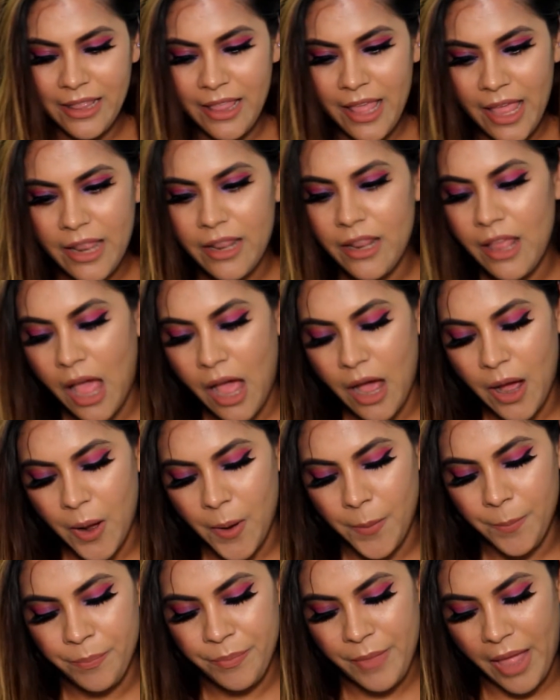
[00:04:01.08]
Then
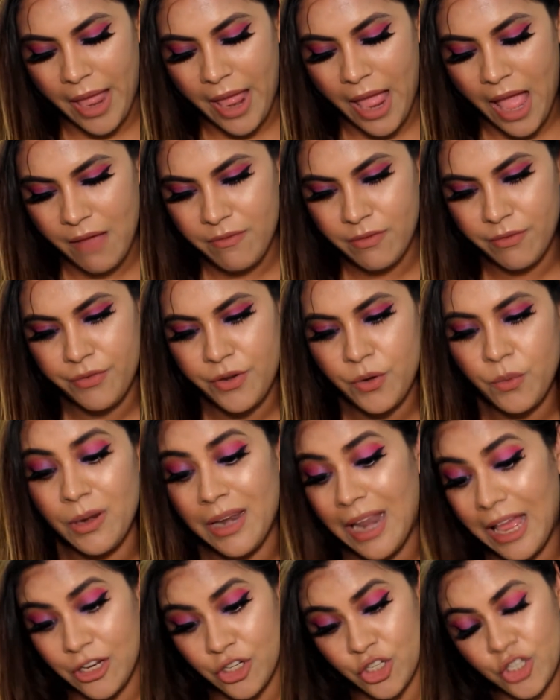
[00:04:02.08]
I have a few
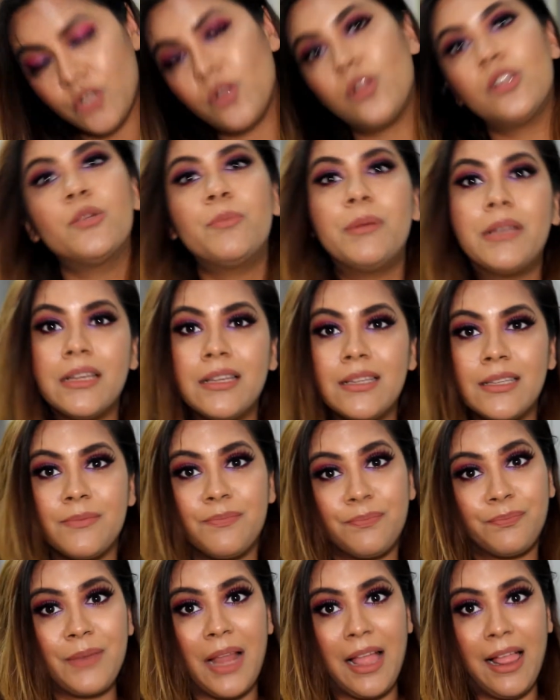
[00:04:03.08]
lashes also, because
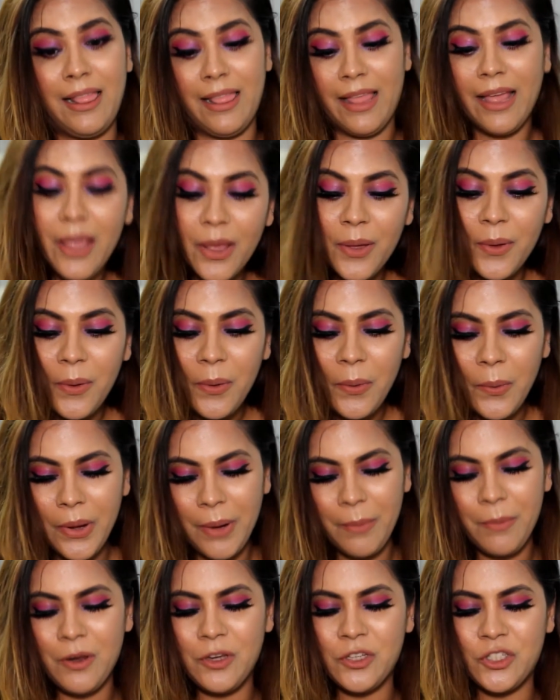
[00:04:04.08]
hello,
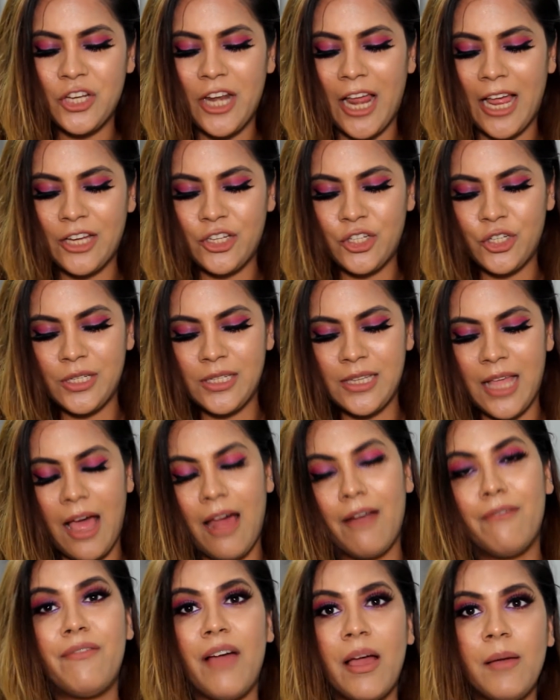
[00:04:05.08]
Huda Beauty lashes
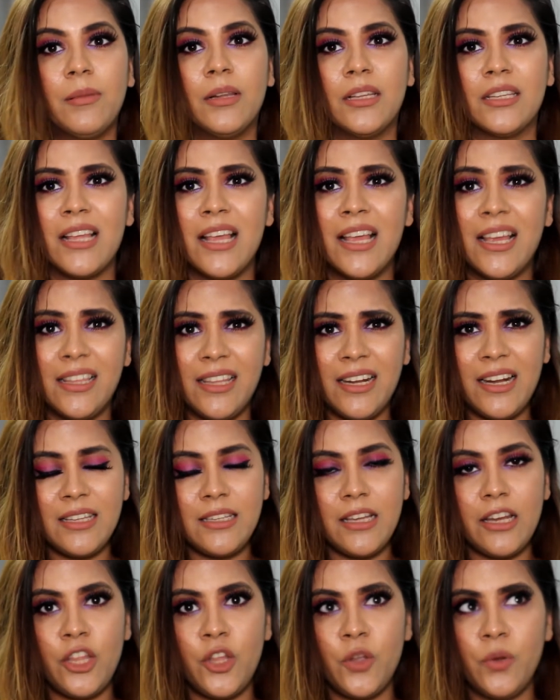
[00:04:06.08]
are fabulous. Did I
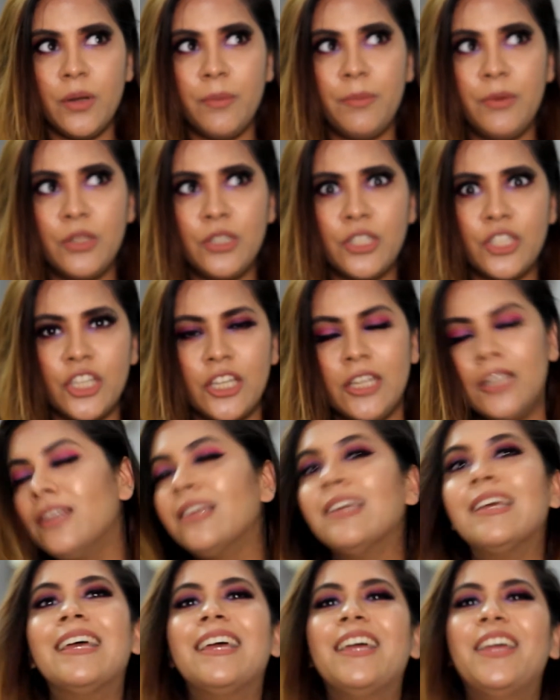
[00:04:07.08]
say Huda Beauty?
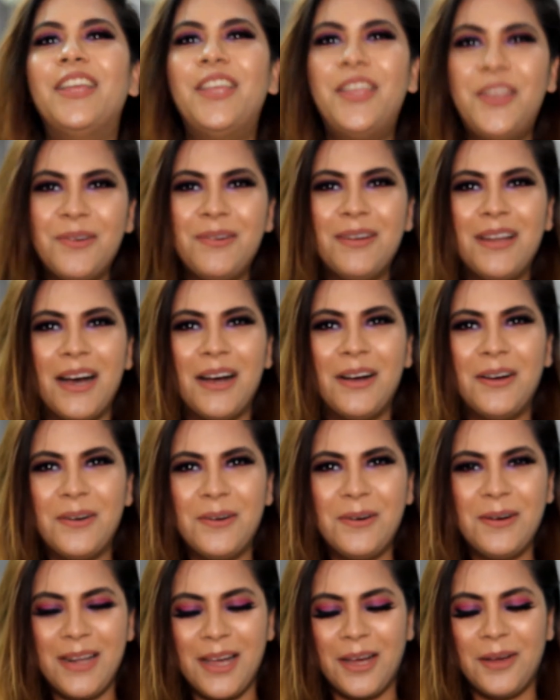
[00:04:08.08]

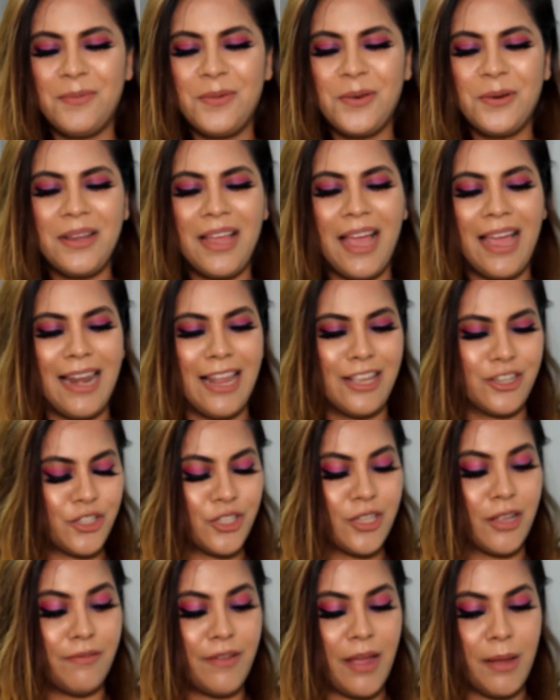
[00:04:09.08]
Huda Beauty
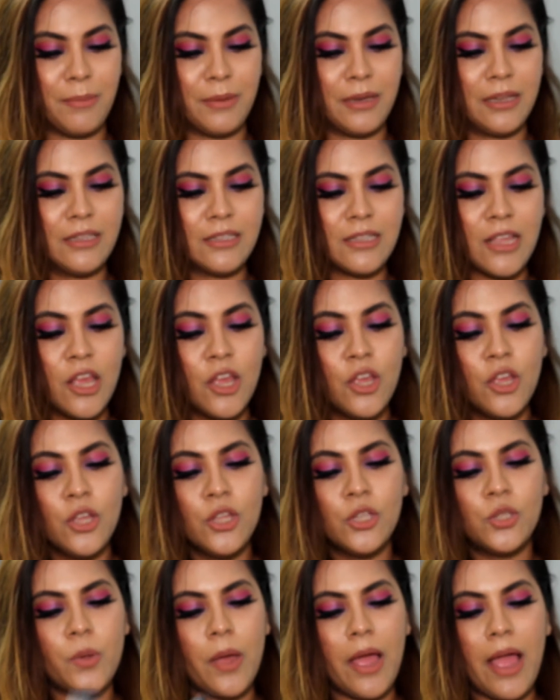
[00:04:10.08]
eyelashes are fabulous.
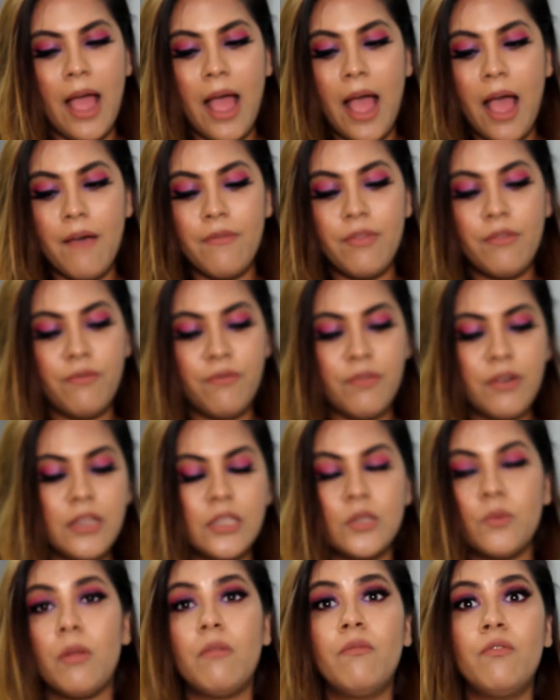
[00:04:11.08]
So I have the
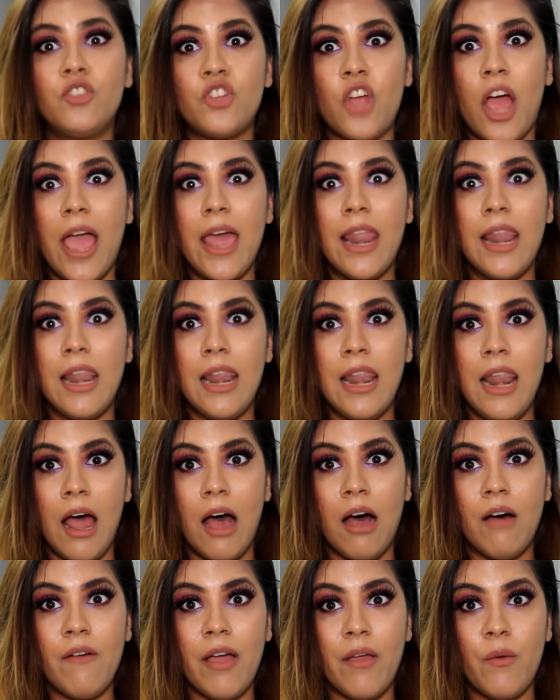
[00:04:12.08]
first one, which I
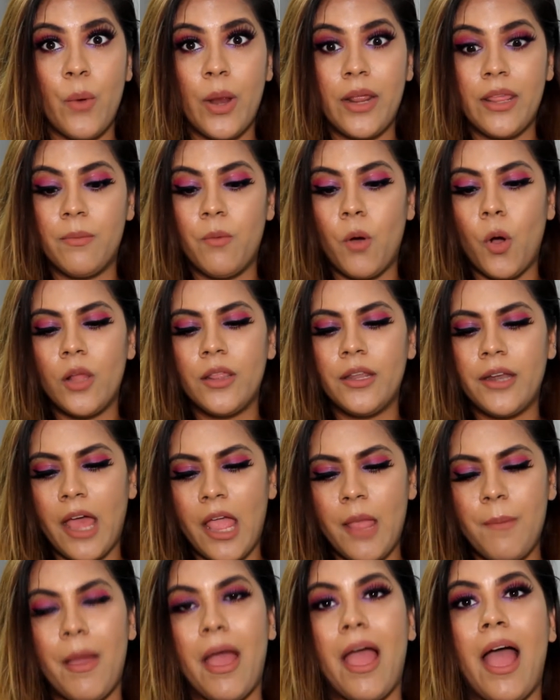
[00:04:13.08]
love. I wear them all the
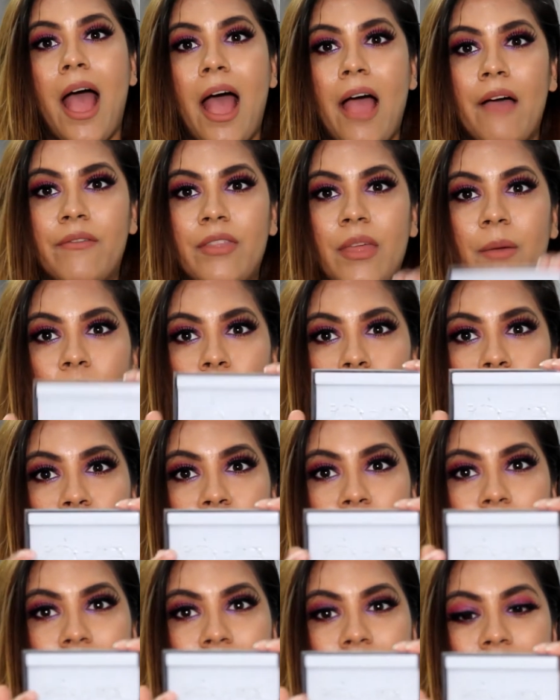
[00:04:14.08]
time. I have them on
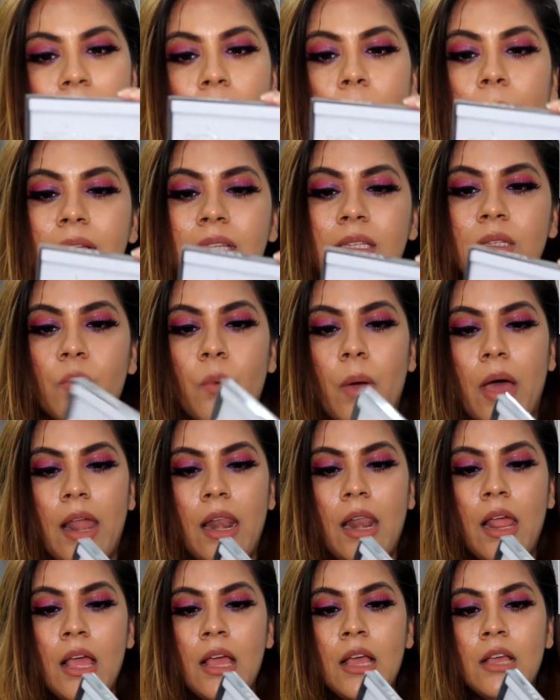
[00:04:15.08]
right now as
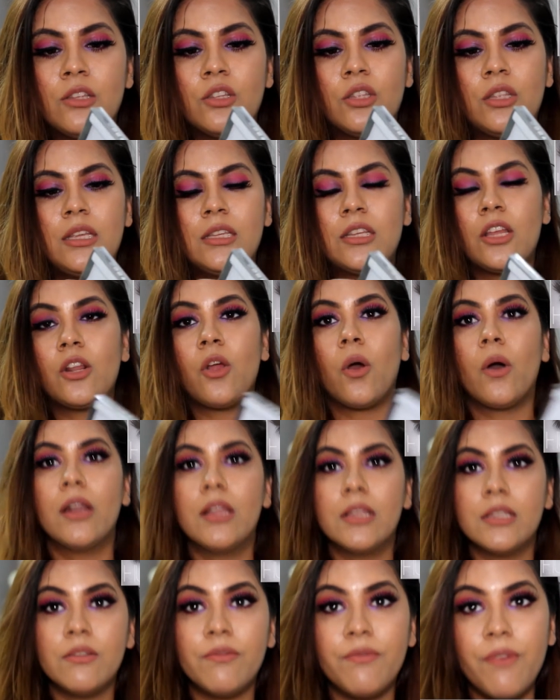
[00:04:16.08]
well. So these are called
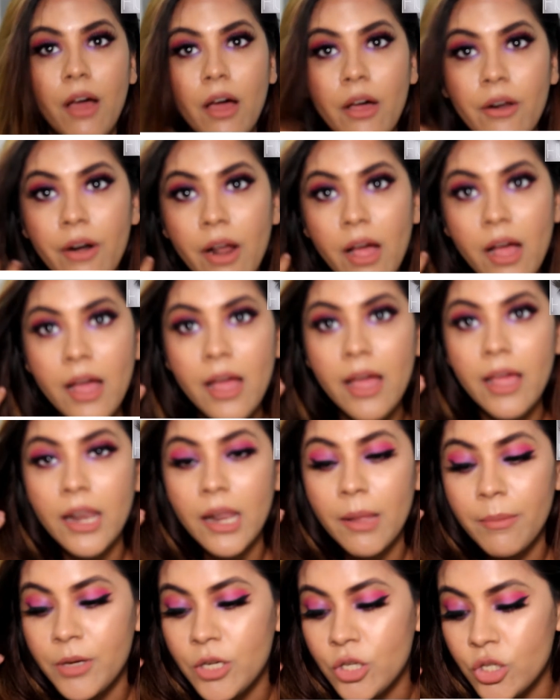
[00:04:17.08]
as FARAH, and
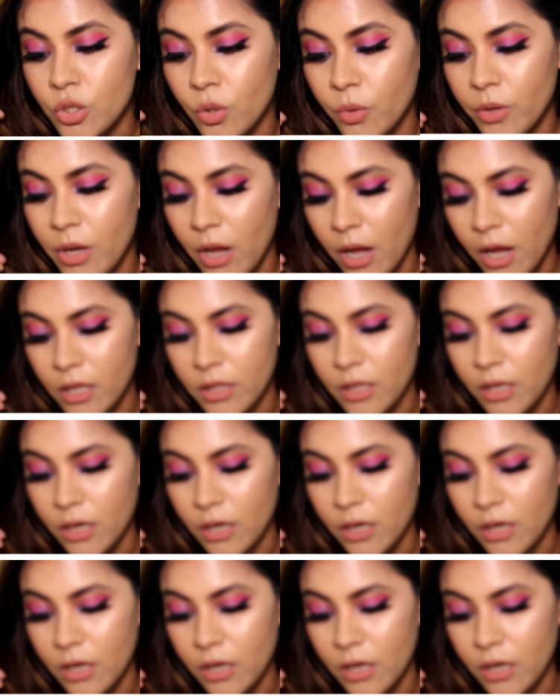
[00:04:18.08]
let me show you how they